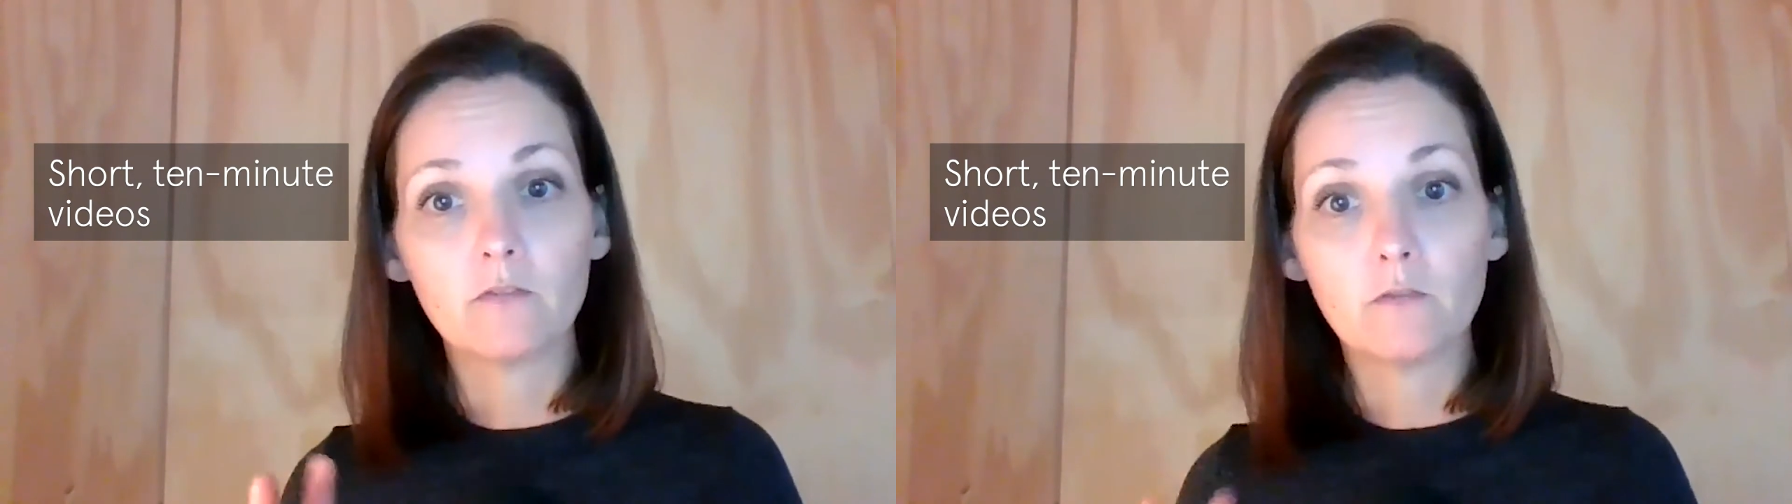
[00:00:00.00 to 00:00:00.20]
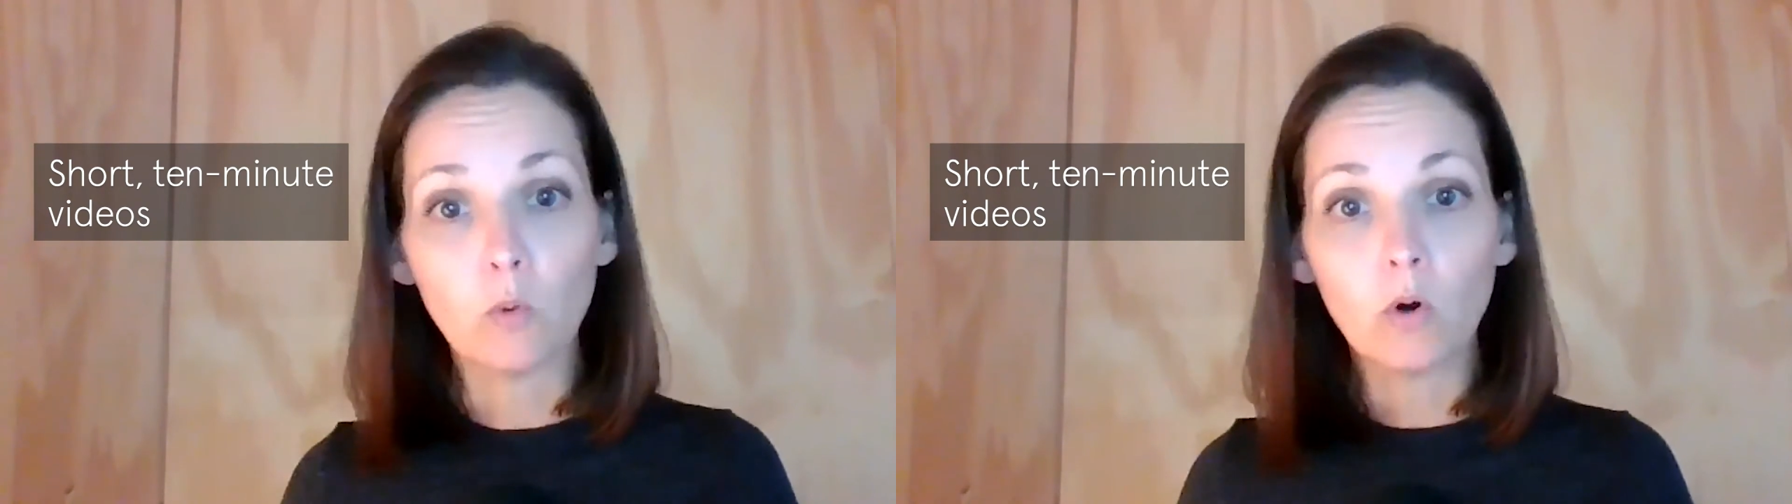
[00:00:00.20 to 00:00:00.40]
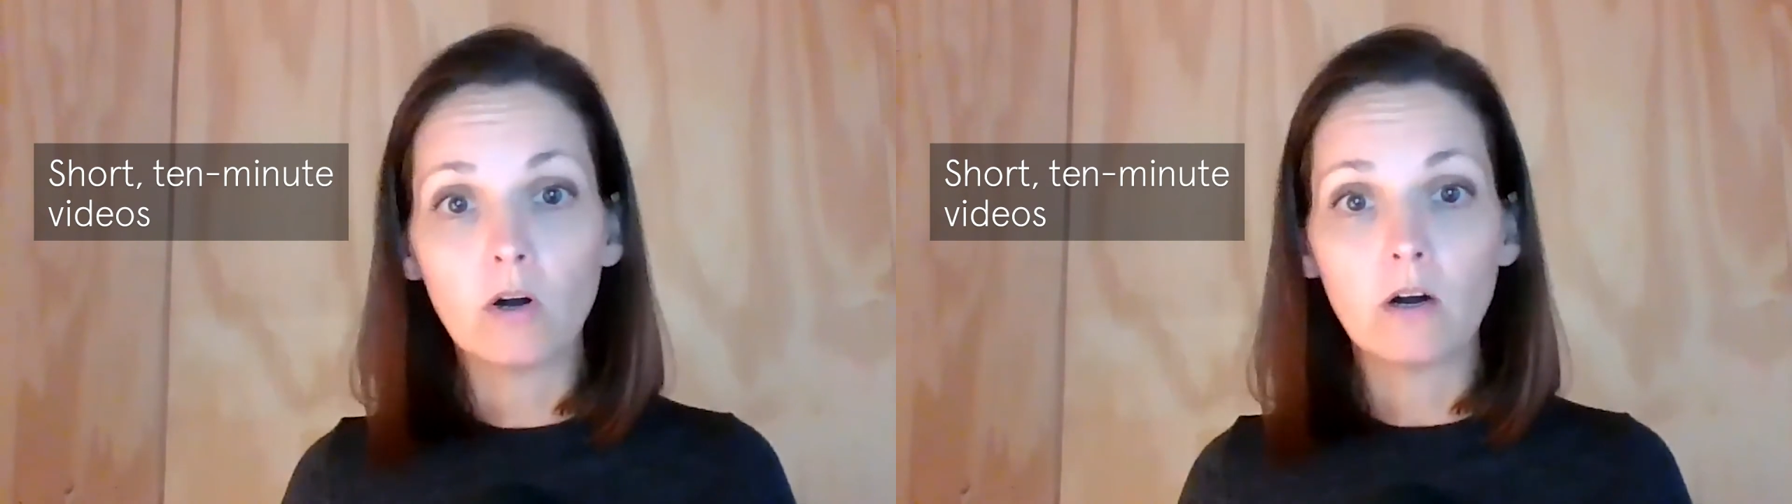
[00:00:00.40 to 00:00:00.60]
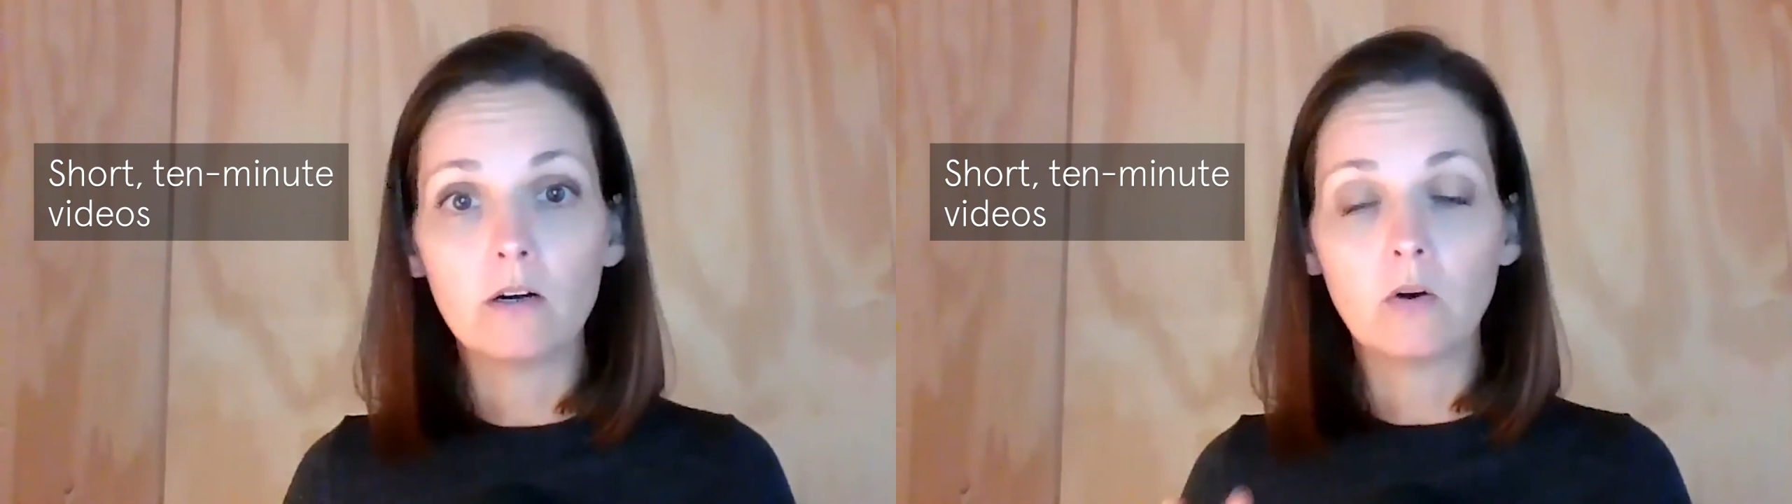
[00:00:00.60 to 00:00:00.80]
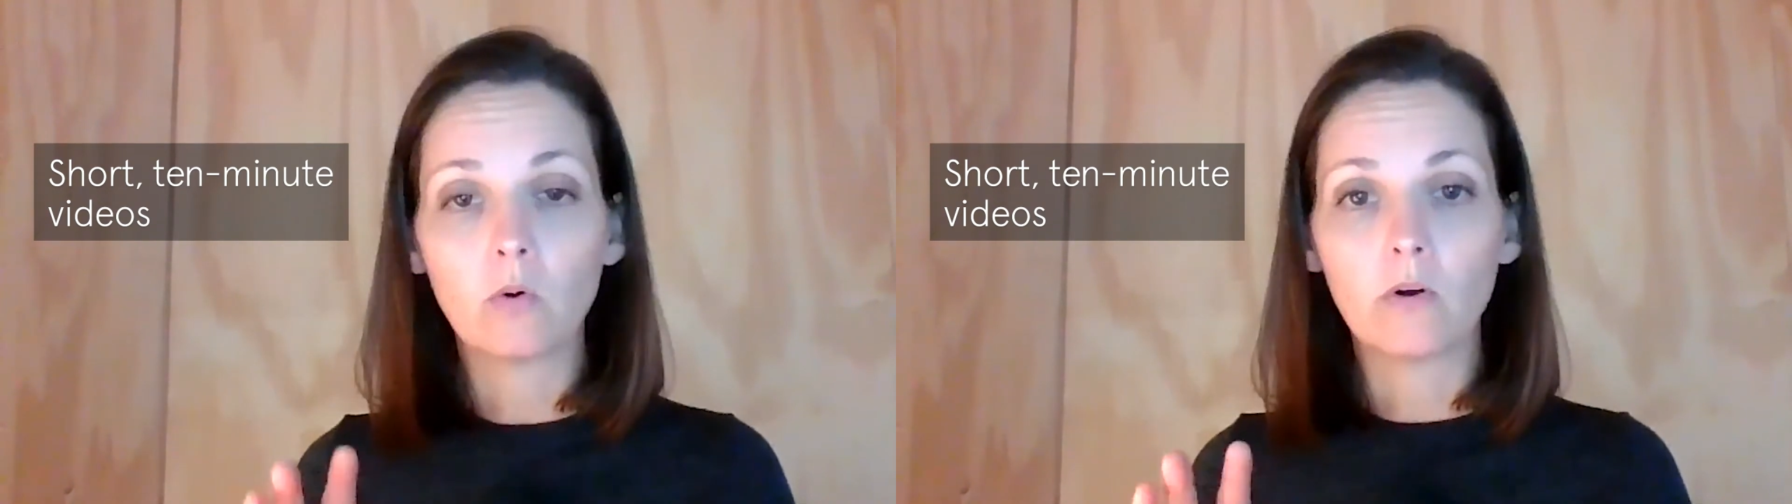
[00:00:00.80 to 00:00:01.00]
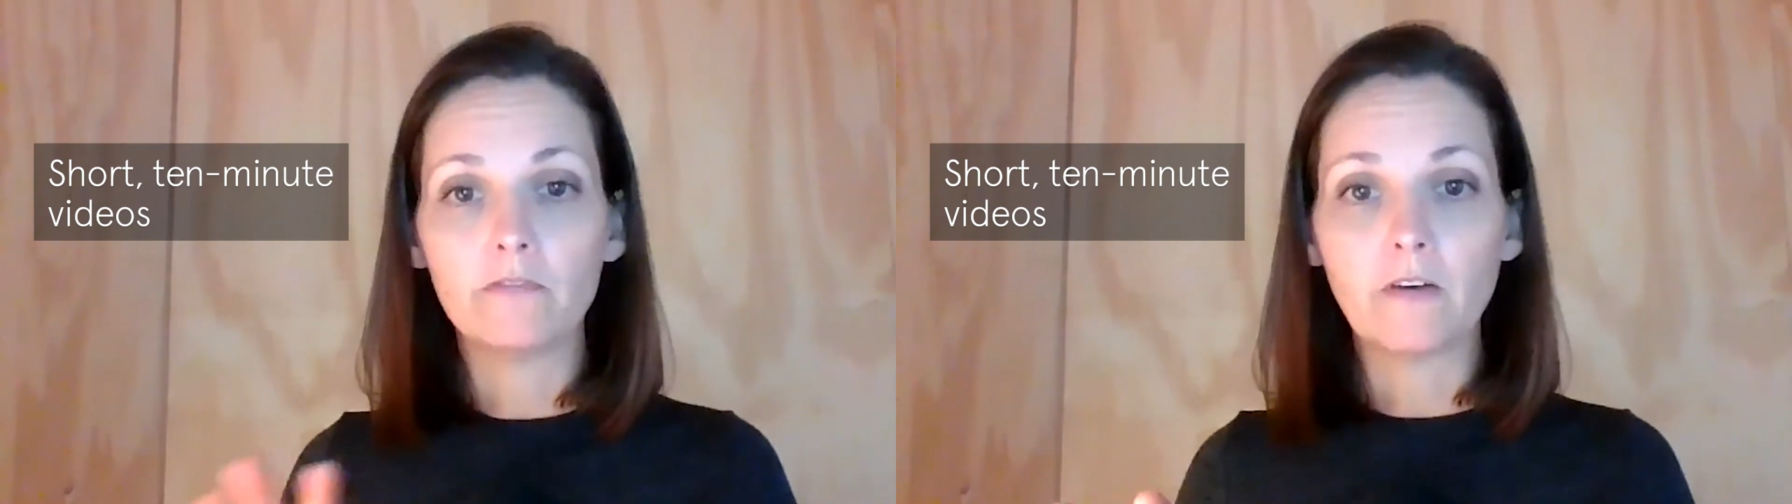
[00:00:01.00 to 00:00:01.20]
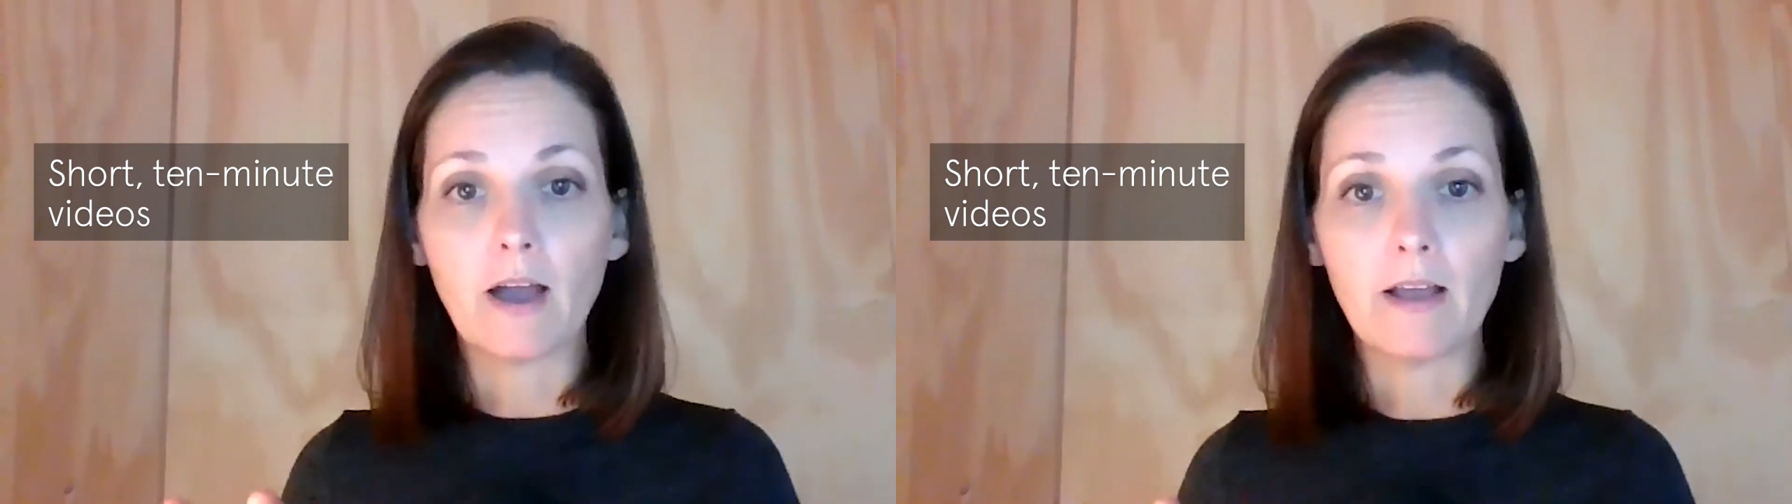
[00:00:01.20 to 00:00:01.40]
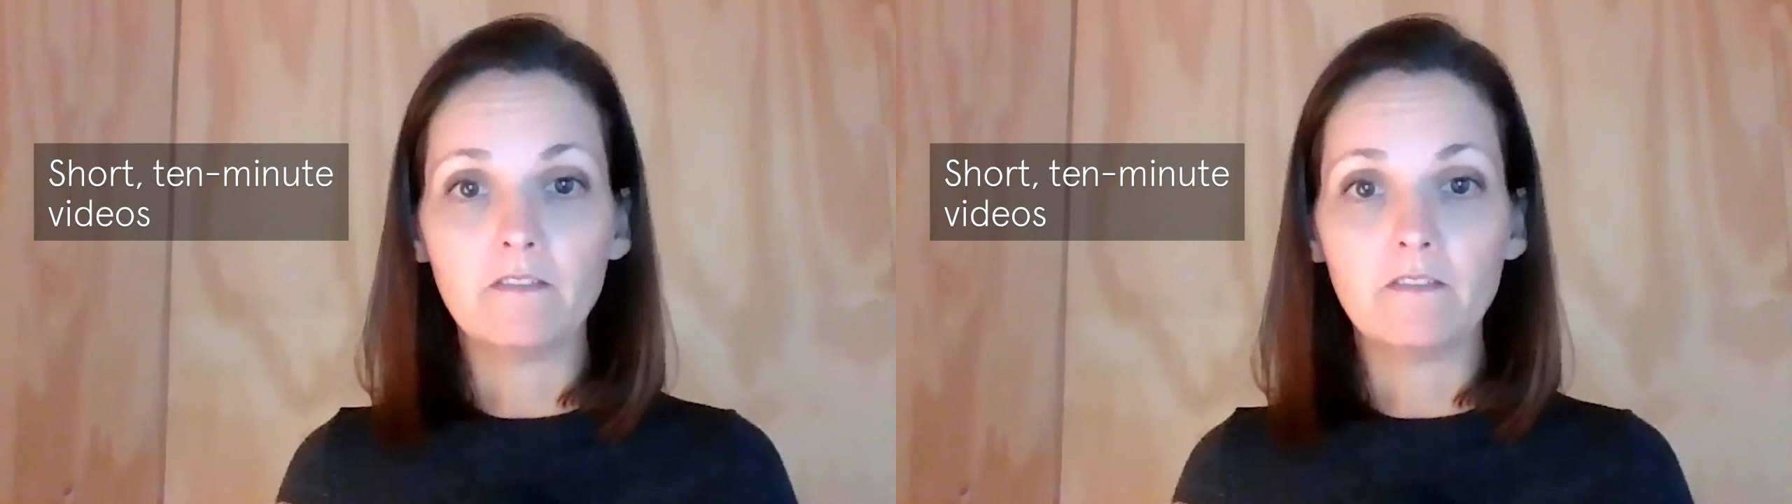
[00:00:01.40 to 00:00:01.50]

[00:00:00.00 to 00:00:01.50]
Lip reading: 4 or 5